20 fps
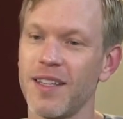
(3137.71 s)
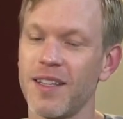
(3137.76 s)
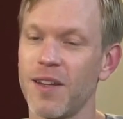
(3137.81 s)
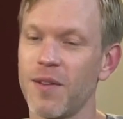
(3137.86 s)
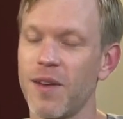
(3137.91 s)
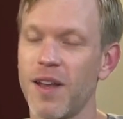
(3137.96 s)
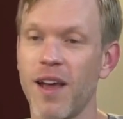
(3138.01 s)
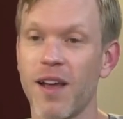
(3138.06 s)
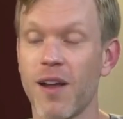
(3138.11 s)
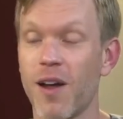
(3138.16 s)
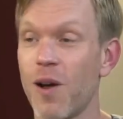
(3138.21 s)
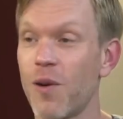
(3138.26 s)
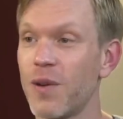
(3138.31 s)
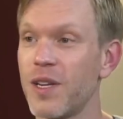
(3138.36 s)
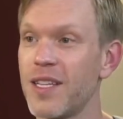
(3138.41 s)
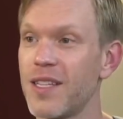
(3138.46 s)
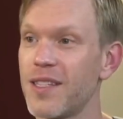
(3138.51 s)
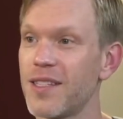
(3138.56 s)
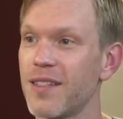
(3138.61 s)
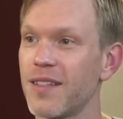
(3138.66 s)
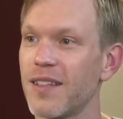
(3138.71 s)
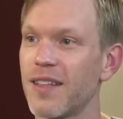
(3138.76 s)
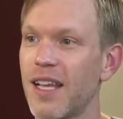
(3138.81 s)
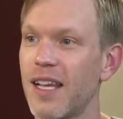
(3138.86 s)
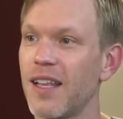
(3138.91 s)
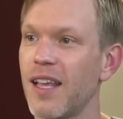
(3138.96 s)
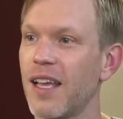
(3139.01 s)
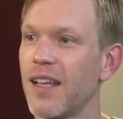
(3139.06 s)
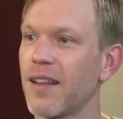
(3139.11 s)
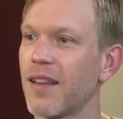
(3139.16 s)
You know, not always.
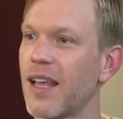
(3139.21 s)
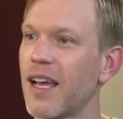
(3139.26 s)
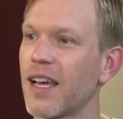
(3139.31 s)
That no. it, that